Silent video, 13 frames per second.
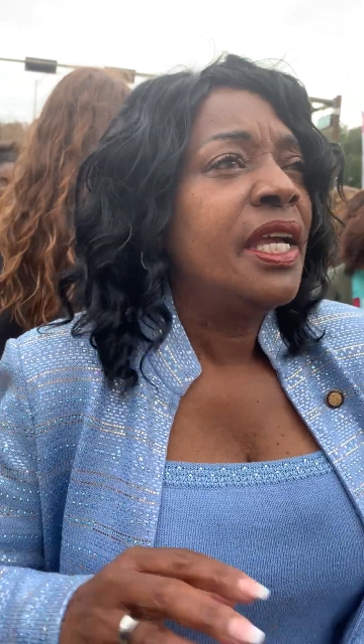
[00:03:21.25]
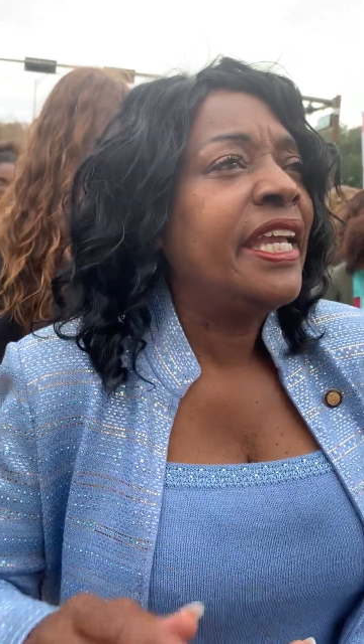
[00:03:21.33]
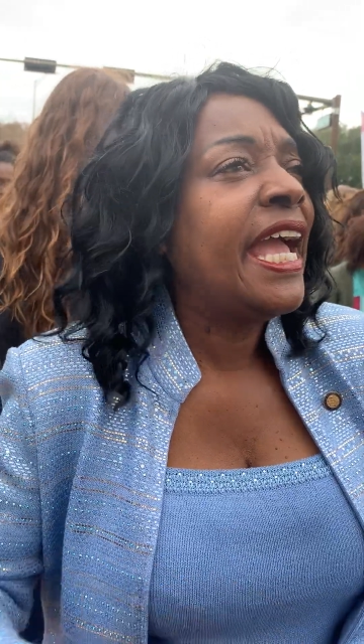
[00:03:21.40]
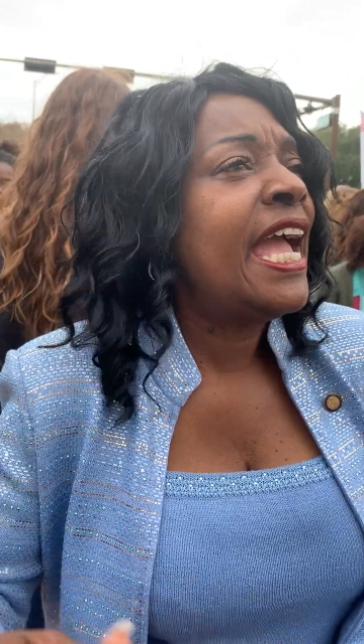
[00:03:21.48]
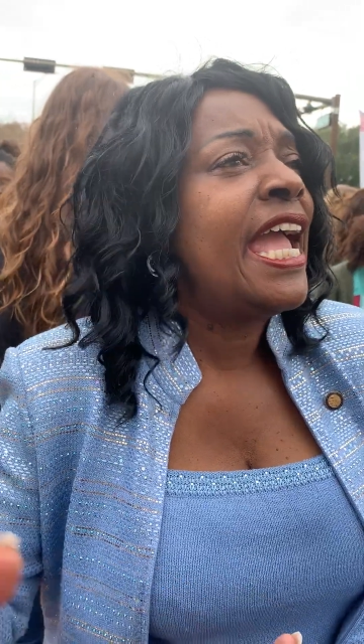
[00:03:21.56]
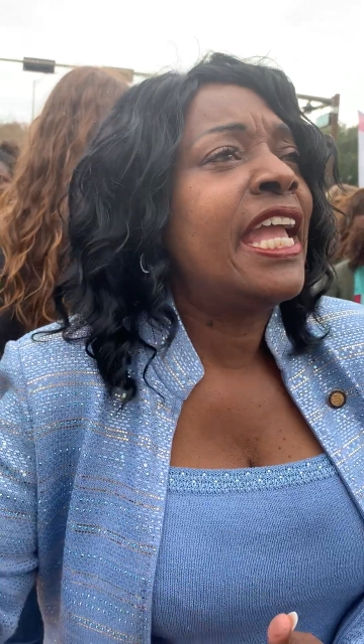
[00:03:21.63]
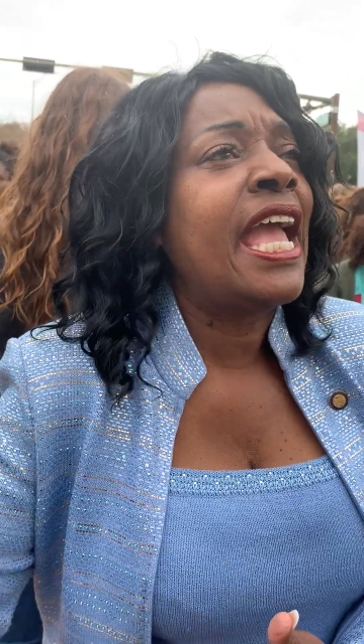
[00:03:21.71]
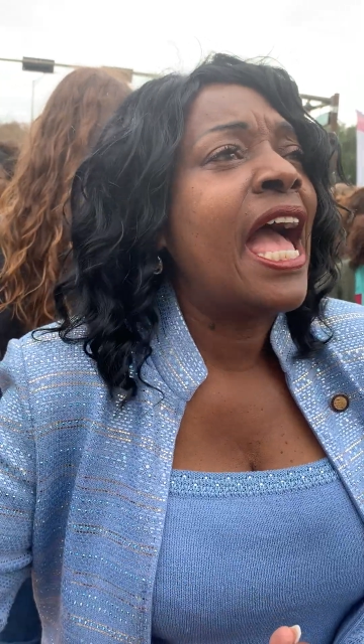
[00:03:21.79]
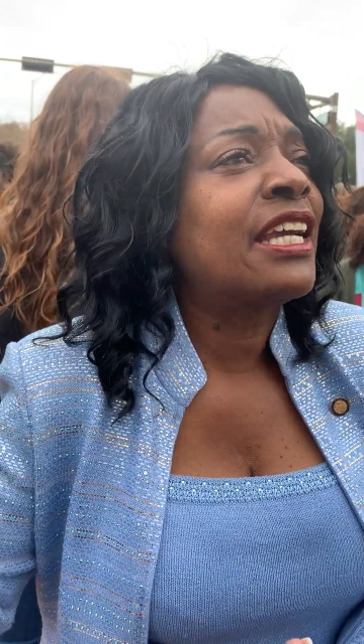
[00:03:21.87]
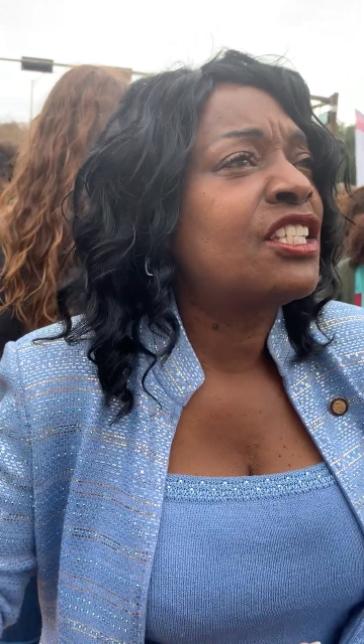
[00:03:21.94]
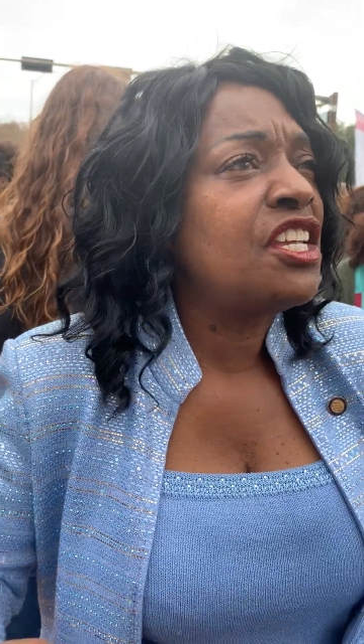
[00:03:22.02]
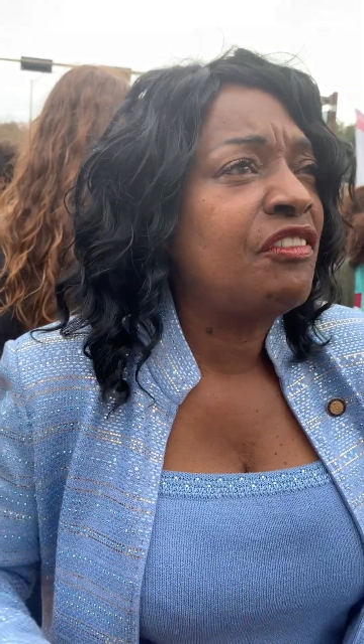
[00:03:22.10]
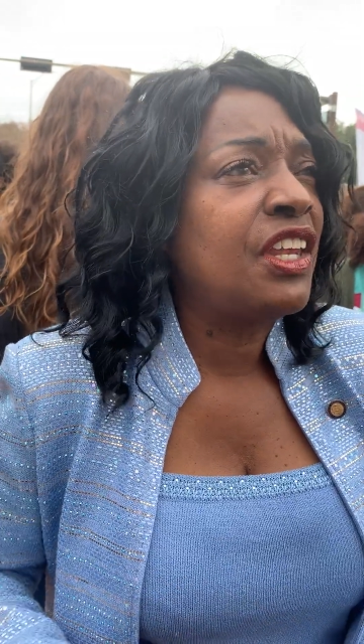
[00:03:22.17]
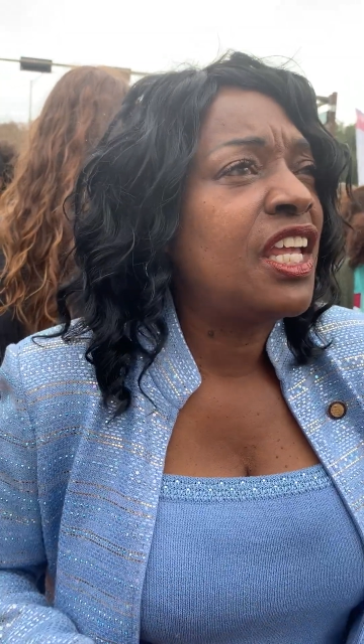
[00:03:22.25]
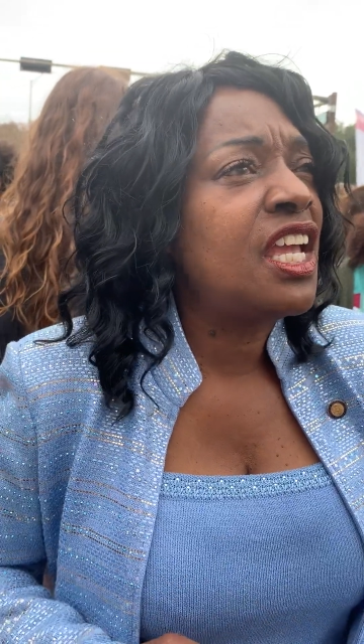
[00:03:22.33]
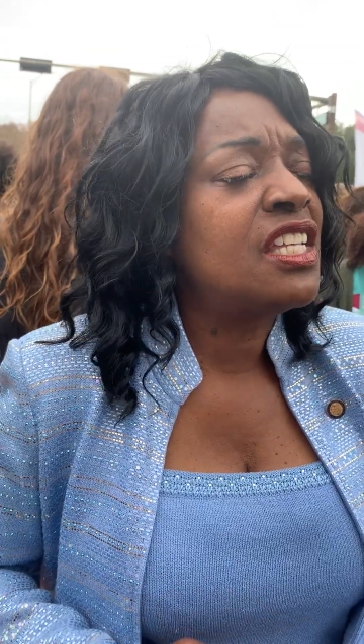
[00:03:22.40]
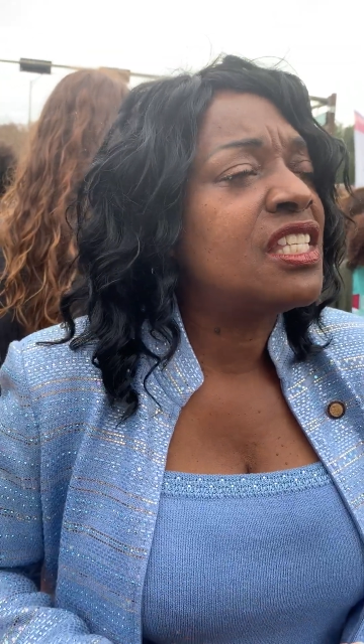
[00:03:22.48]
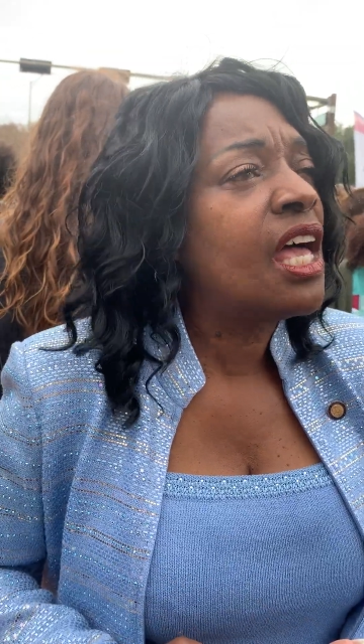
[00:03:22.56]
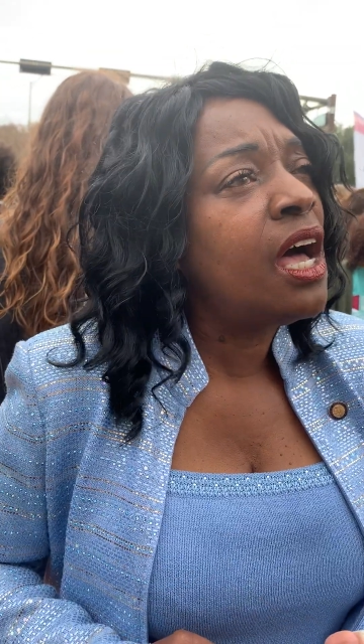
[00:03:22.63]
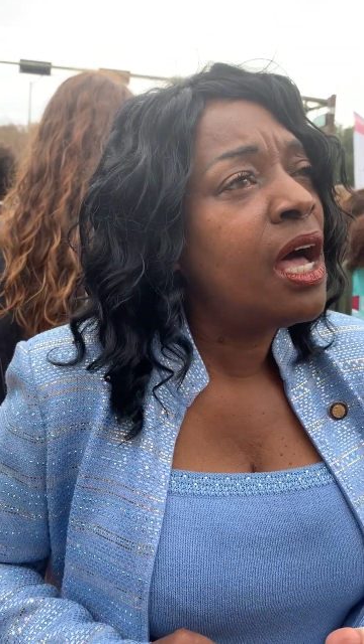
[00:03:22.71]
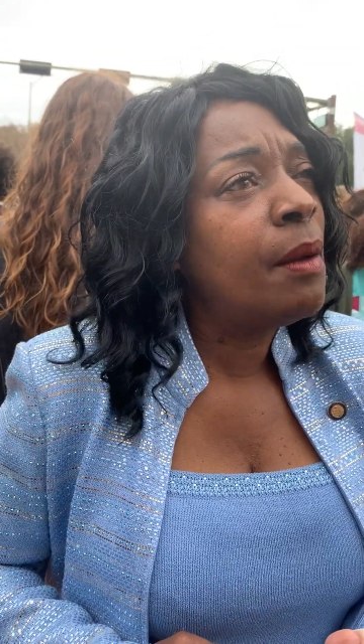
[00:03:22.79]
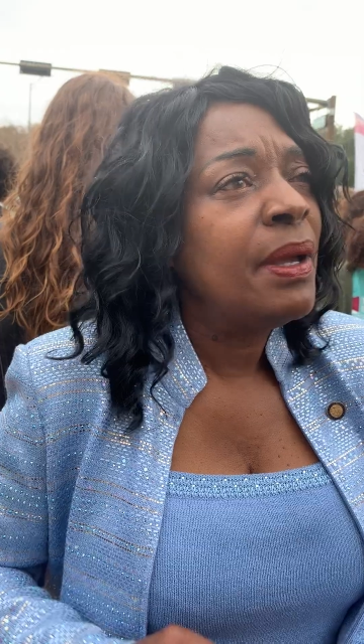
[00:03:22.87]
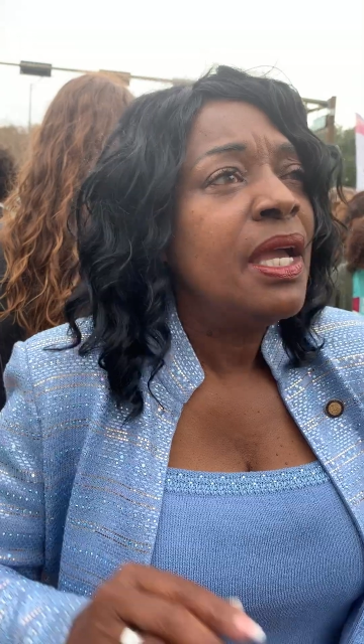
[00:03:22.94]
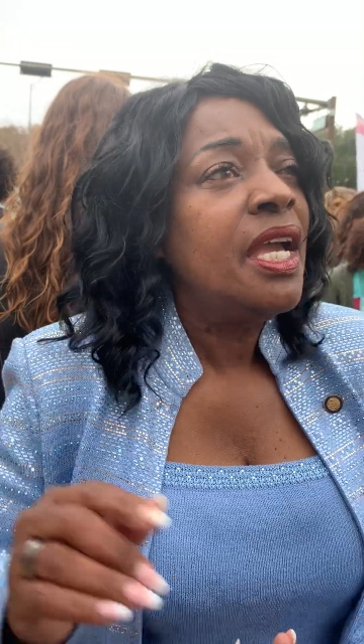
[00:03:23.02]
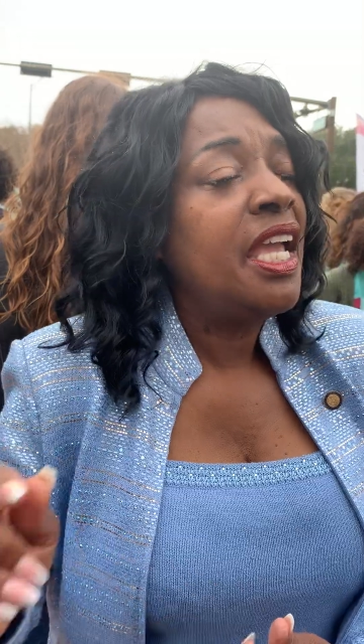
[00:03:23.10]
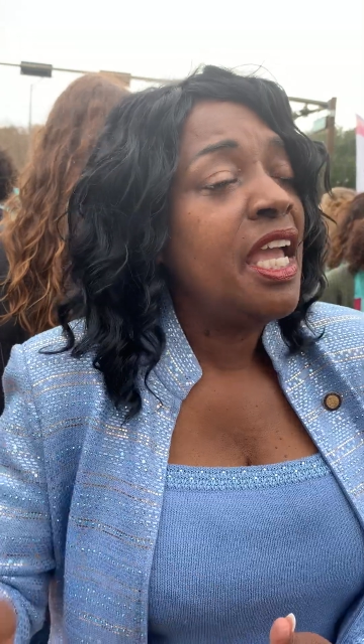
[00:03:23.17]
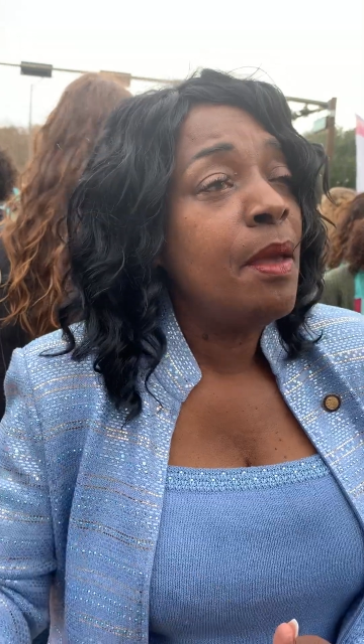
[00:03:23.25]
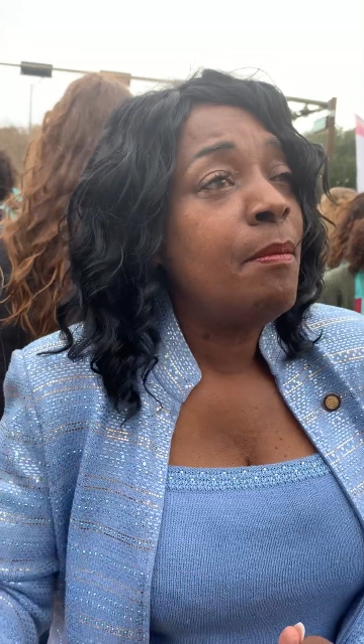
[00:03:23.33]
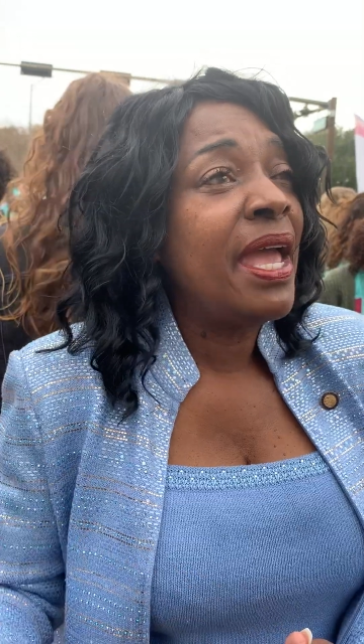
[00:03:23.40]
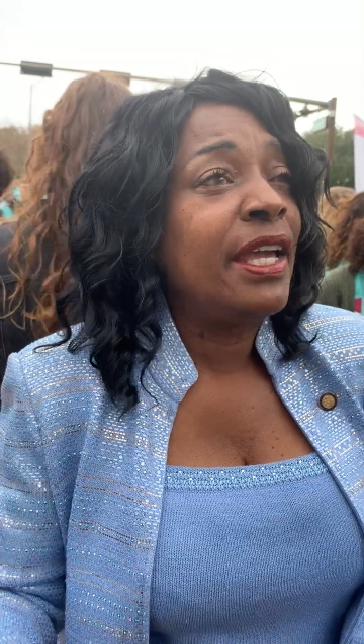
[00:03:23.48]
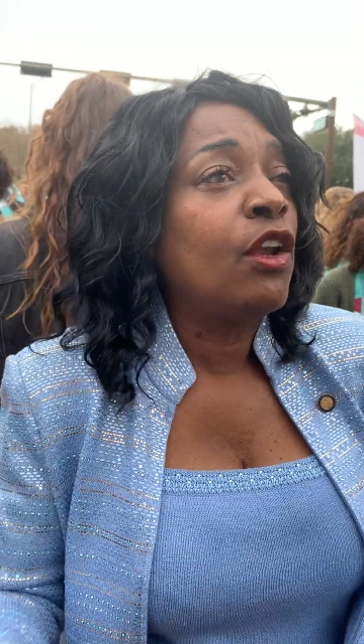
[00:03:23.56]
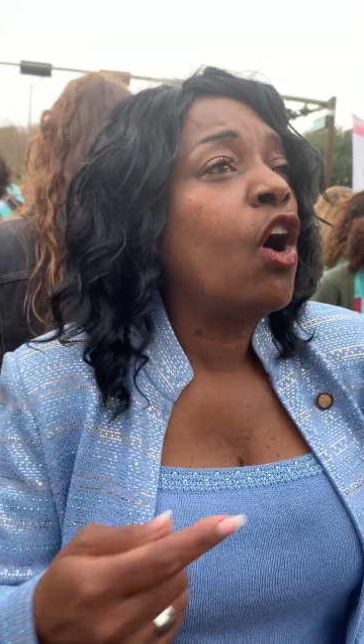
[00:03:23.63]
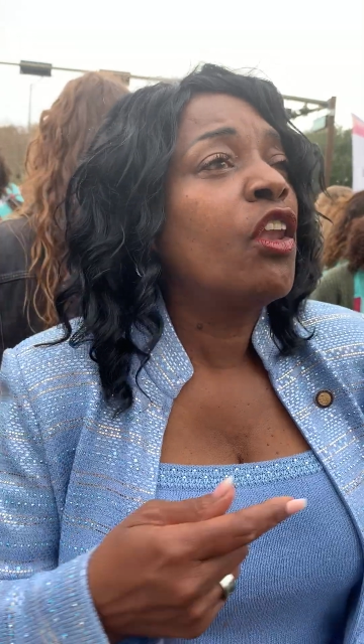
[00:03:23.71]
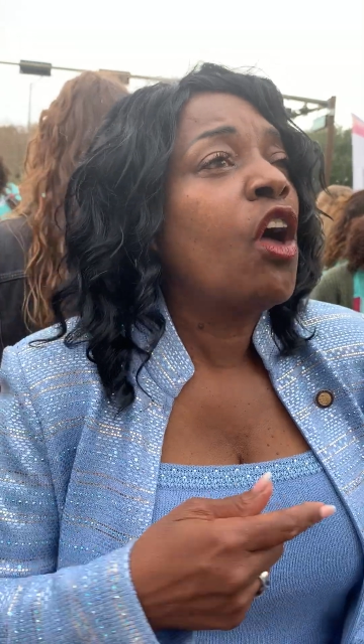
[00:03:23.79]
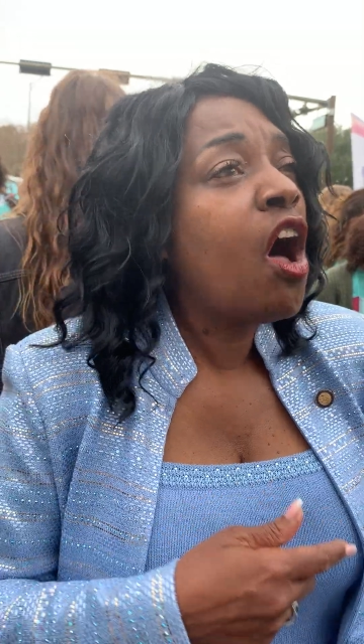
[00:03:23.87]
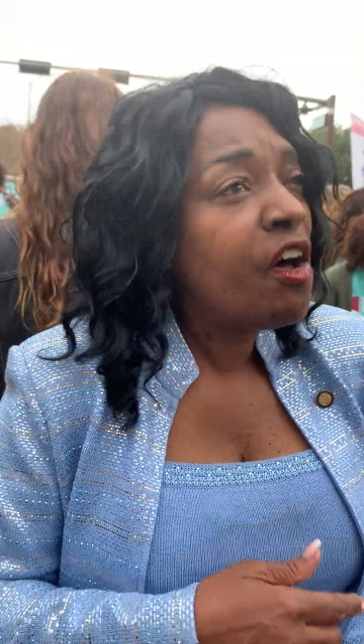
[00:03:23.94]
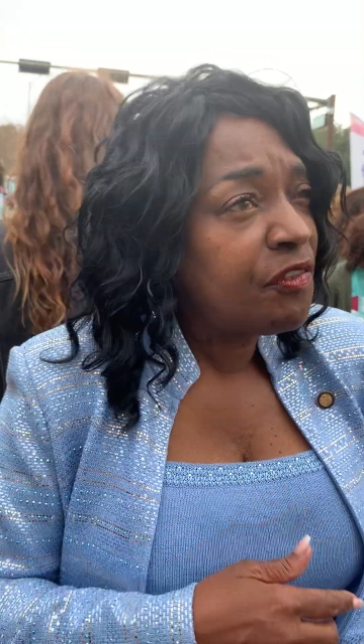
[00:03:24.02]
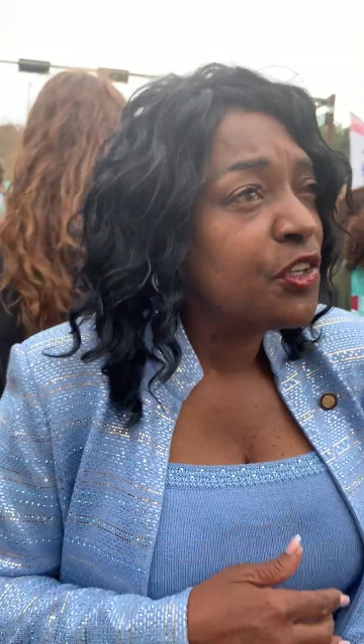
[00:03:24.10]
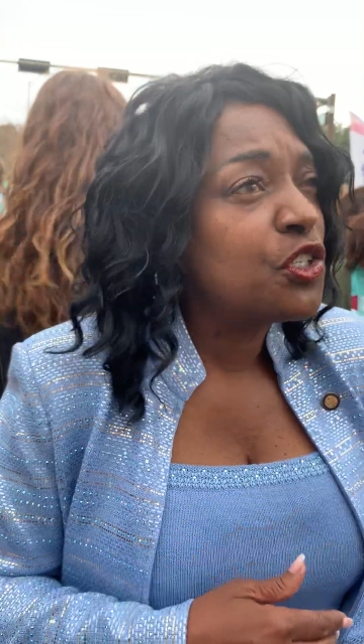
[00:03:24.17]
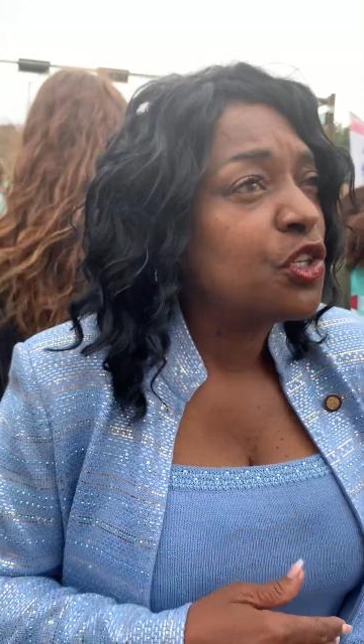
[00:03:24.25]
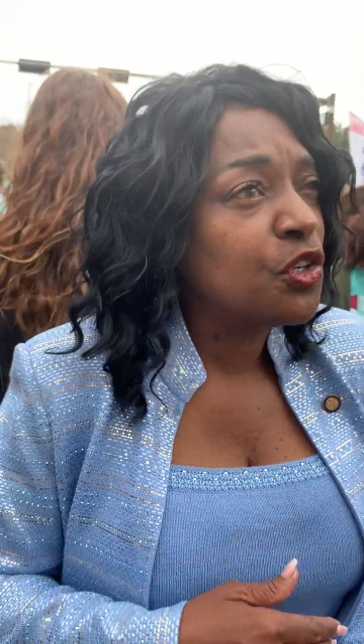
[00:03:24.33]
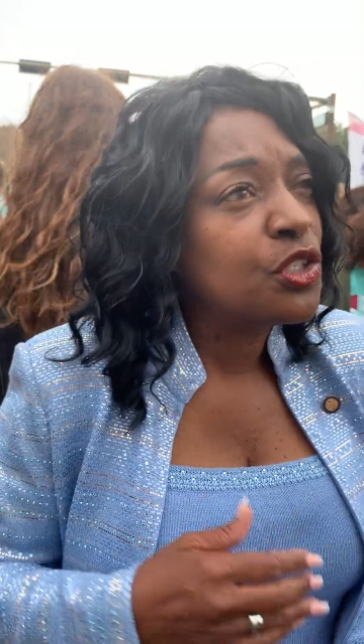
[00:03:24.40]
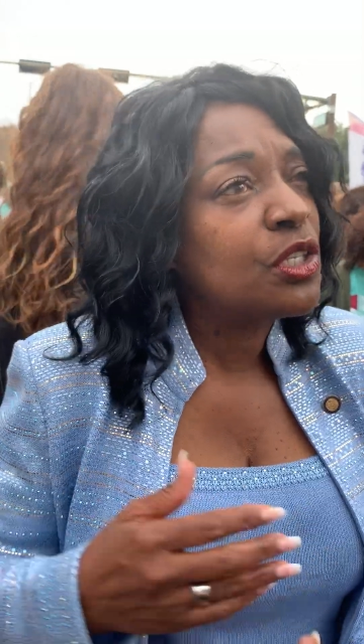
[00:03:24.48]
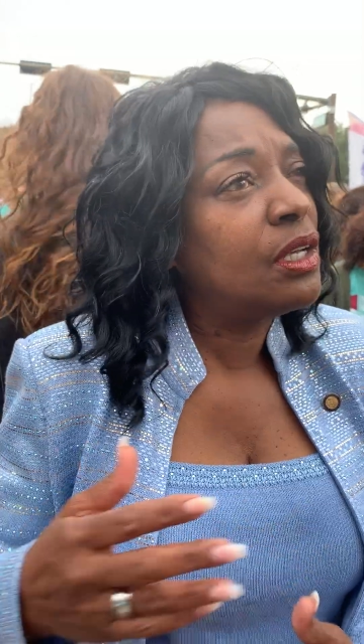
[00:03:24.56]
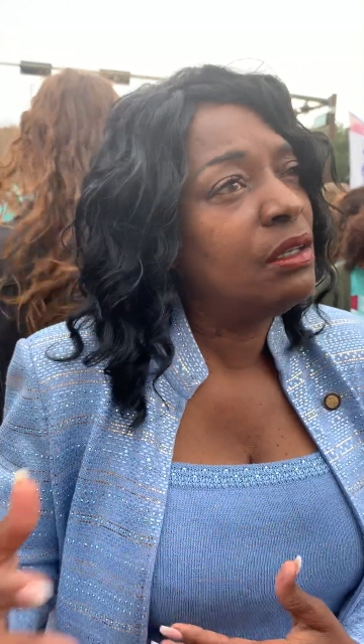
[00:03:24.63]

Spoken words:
gang activity is up, inmate on officers,